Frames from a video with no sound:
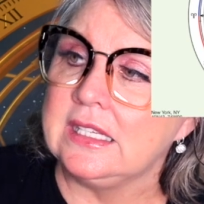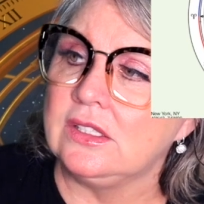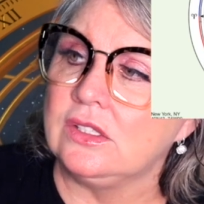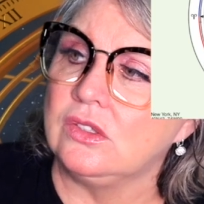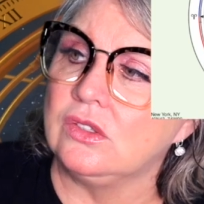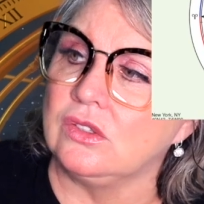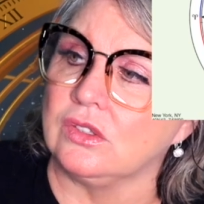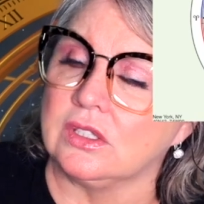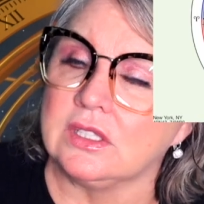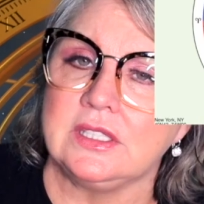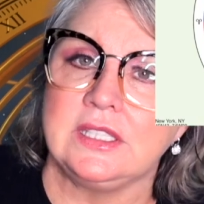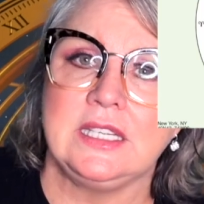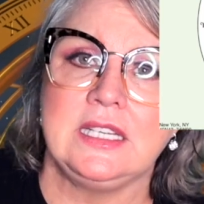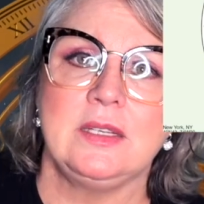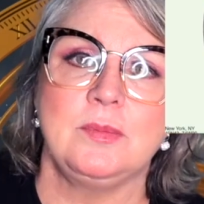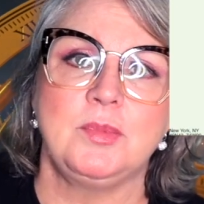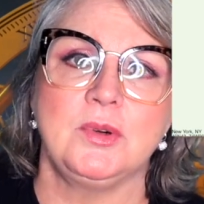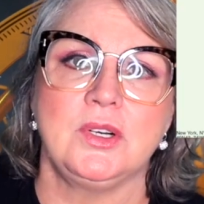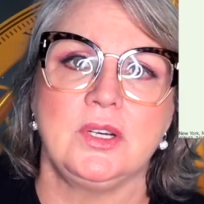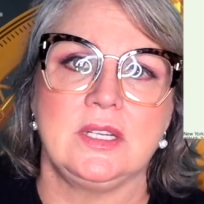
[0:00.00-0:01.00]
Look,
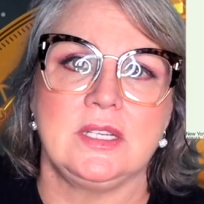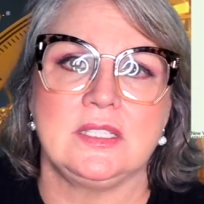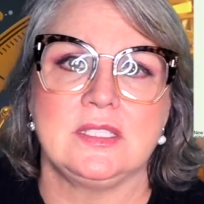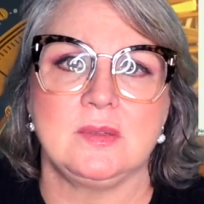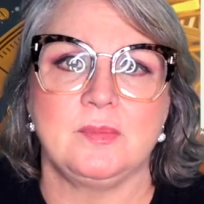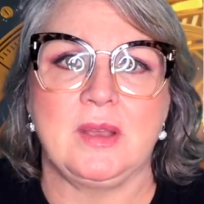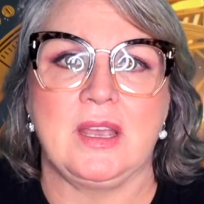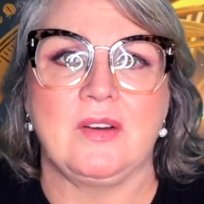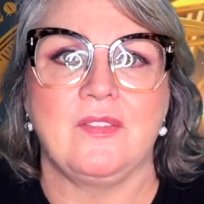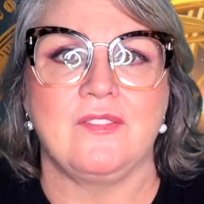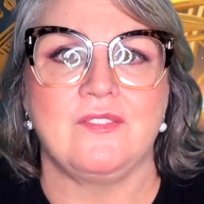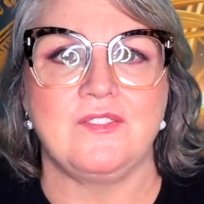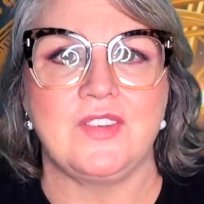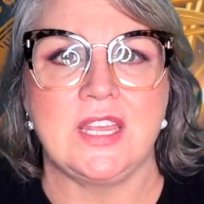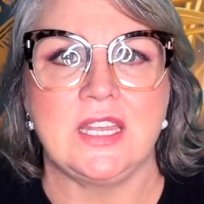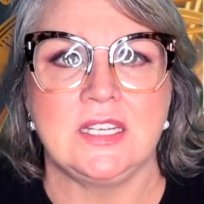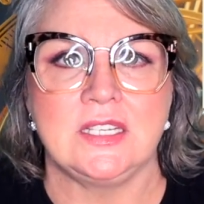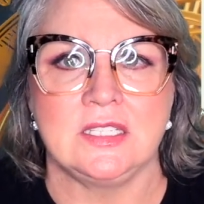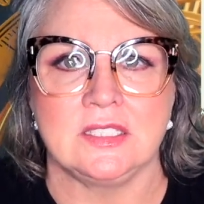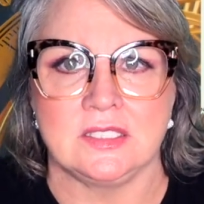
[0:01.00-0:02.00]
Libra is about
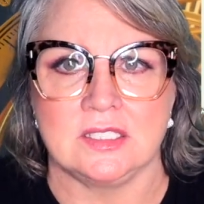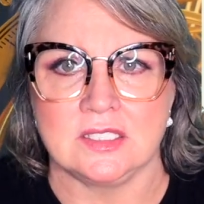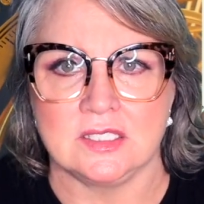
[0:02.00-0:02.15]
fairness.